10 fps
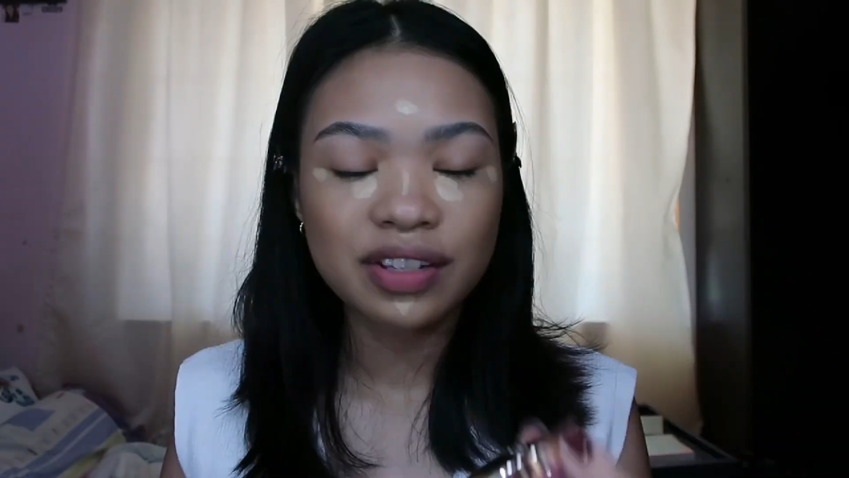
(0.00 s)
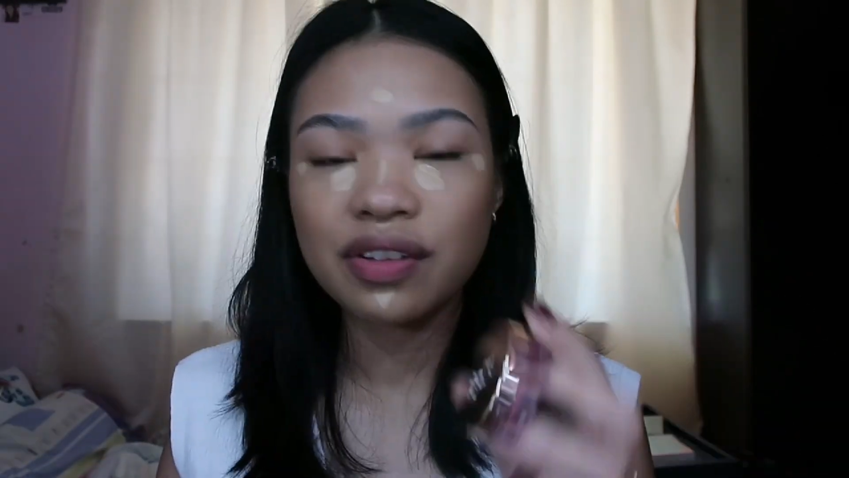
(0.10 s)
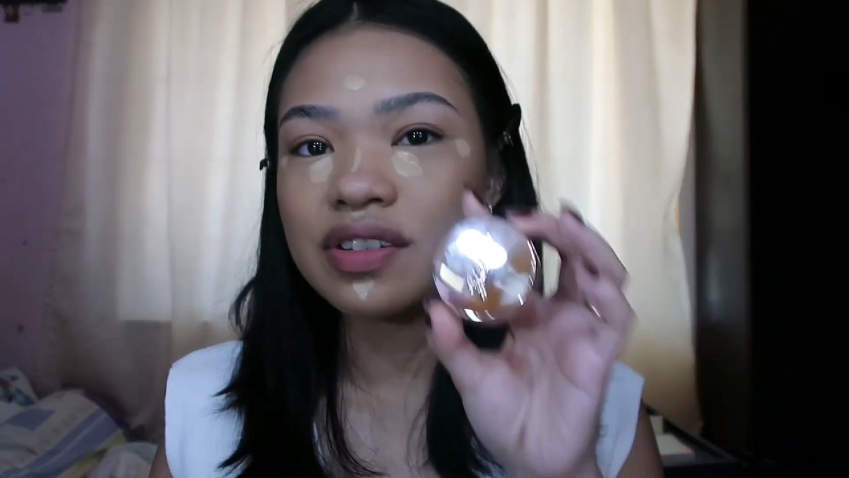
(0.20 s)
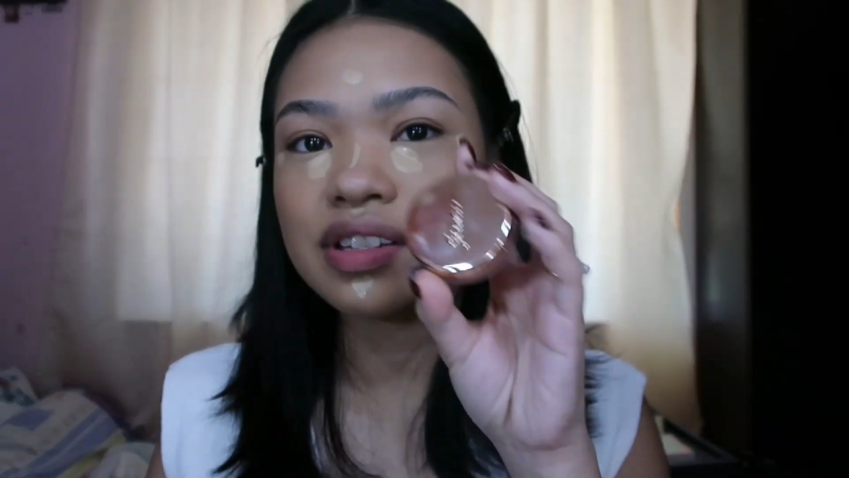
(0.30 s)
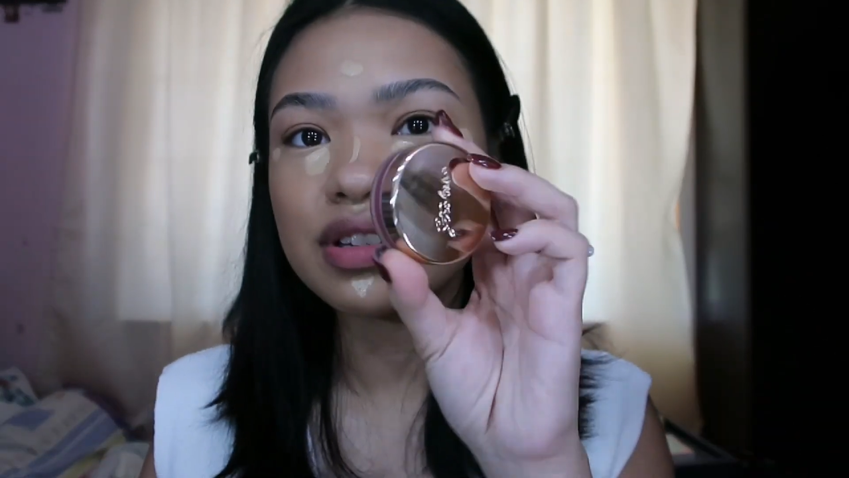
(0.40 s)
So
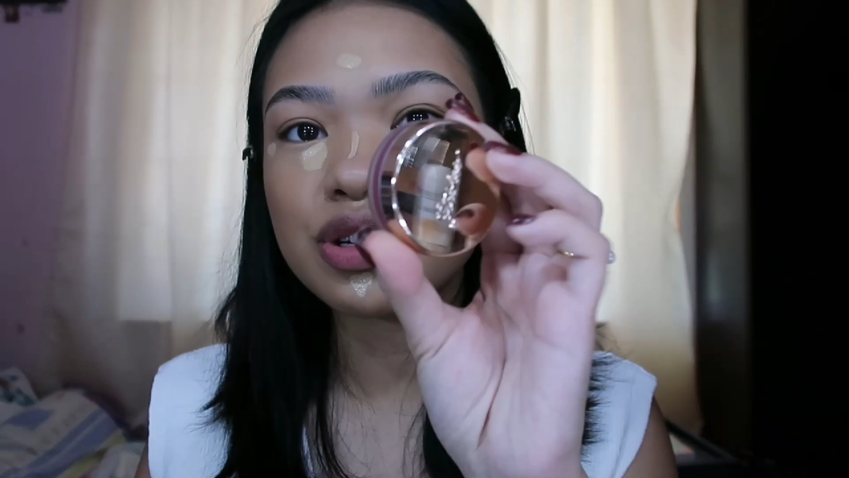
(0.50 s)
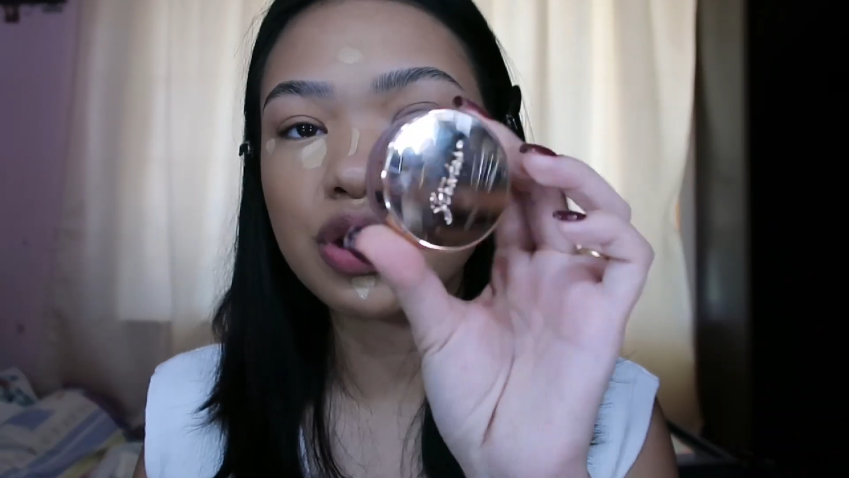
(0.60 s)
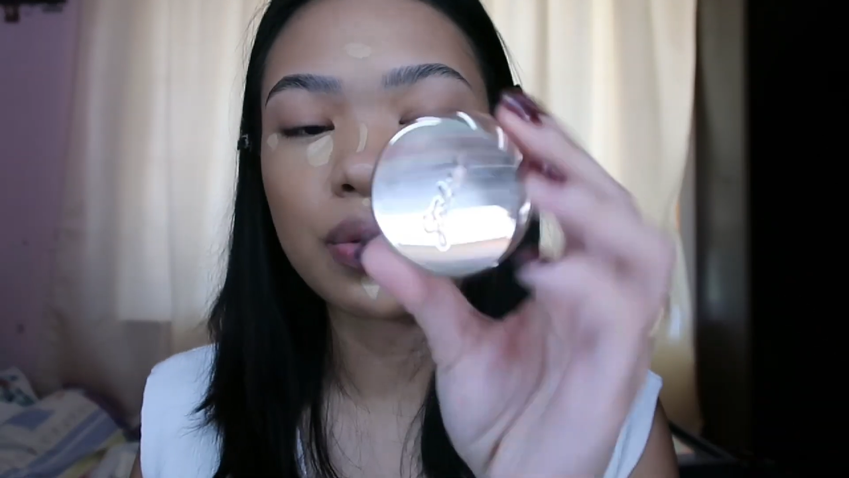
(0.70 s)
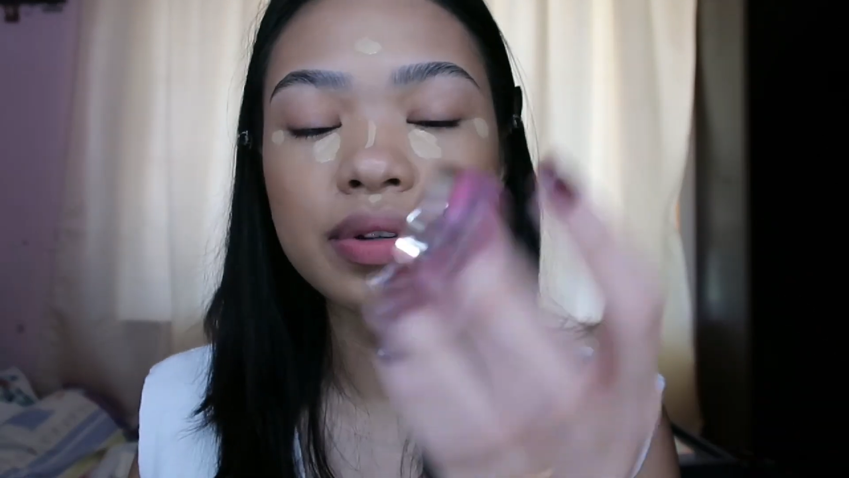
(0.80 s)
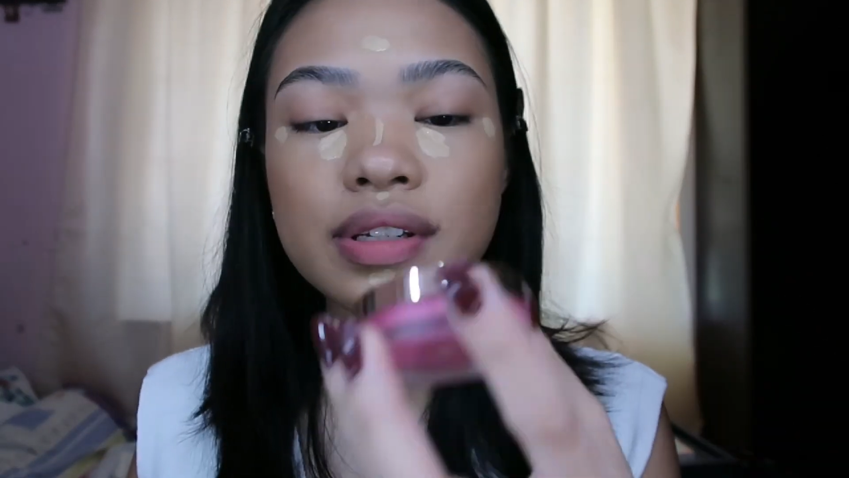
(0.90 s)
this is the
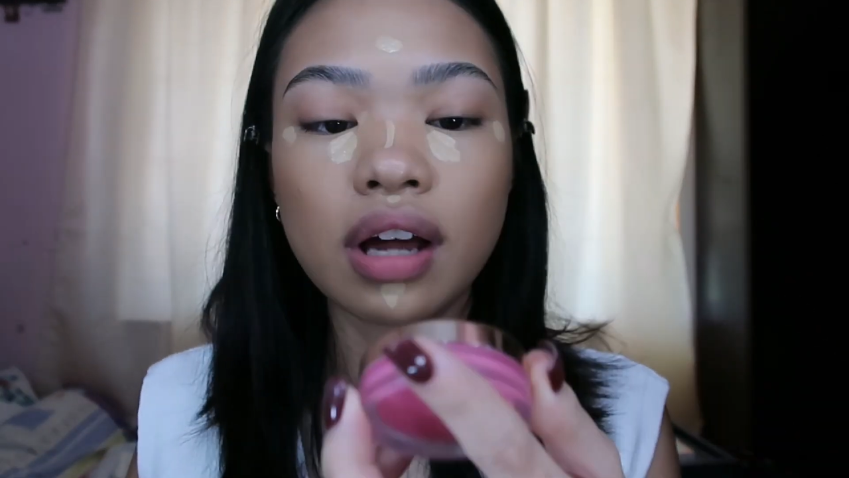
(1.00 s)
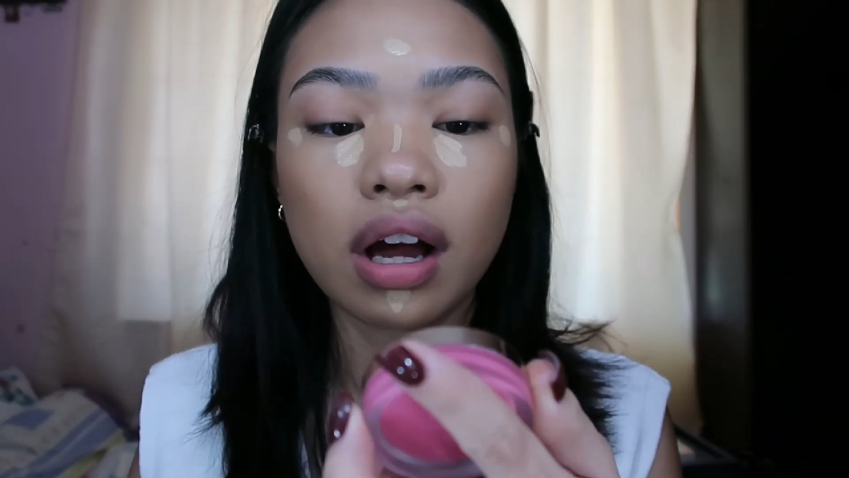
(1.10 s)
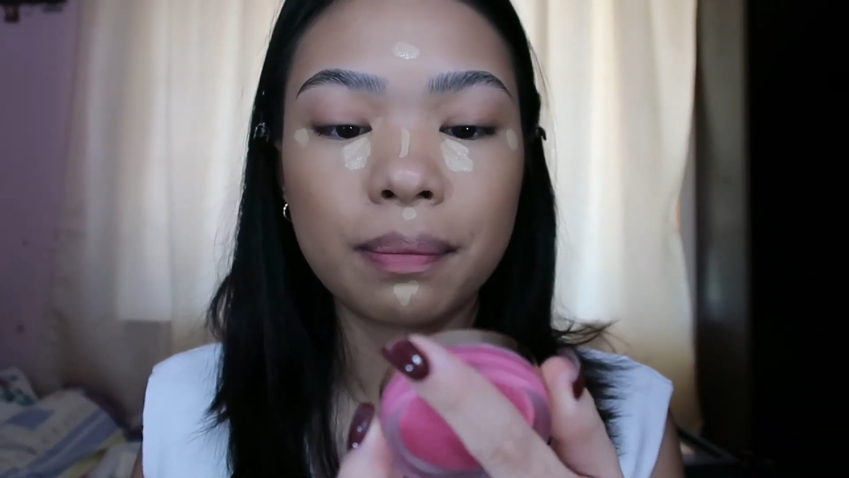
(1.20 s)
Strokes